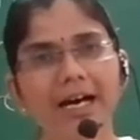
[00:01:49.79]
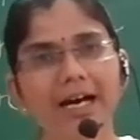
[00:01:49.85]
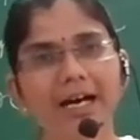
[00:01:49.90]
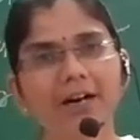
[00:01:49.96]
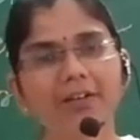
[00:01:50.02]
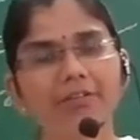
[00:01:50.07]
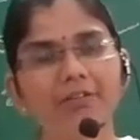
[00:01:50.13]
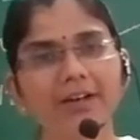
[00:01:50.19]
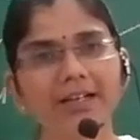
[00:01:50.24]

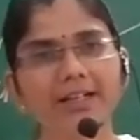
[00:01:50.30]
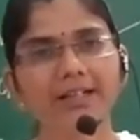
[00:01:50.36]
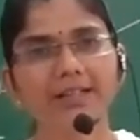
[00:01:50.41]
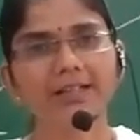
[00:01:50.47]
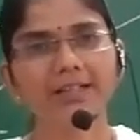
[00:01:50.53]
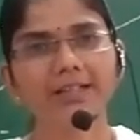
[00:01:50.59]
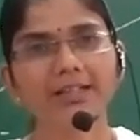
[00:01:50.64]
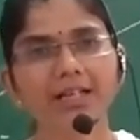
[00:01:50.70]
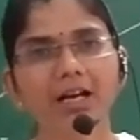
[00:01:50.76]

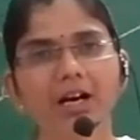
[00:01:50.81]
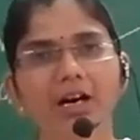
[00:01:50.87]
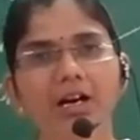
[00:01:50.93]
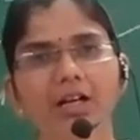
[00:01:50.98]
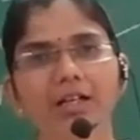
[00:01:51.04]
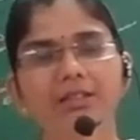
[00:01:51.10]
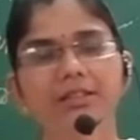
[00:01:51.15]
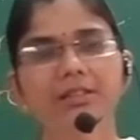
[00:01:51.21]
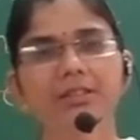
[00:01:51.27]
affecting
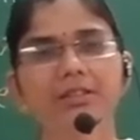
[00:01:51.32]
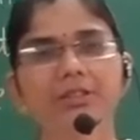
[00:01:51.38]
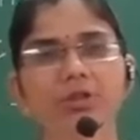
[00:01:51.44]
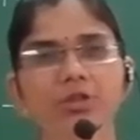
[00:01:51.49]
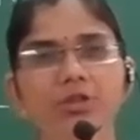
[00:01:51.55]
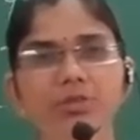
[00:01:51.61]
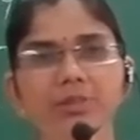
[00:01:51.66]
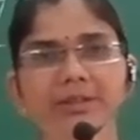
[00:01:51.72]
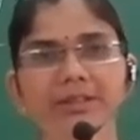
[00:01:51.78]
on the
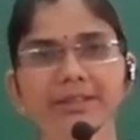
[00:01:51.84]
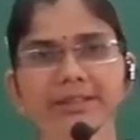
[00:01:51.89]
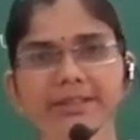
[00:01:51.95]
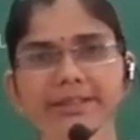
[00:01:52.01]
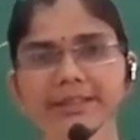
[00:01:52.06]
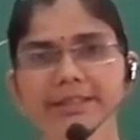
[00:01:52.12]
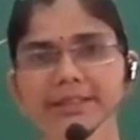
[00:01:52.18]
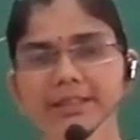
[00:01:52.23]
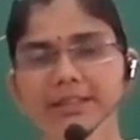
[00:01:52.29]

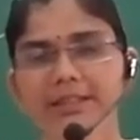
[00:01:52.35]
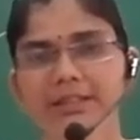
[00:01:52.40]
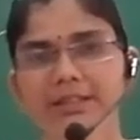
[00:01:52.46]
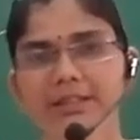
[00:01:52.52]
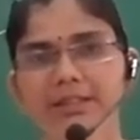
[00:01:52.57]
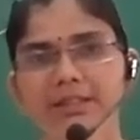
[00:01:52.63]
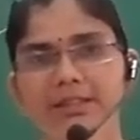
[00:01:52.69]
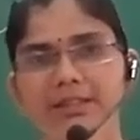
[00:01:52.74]
solubility.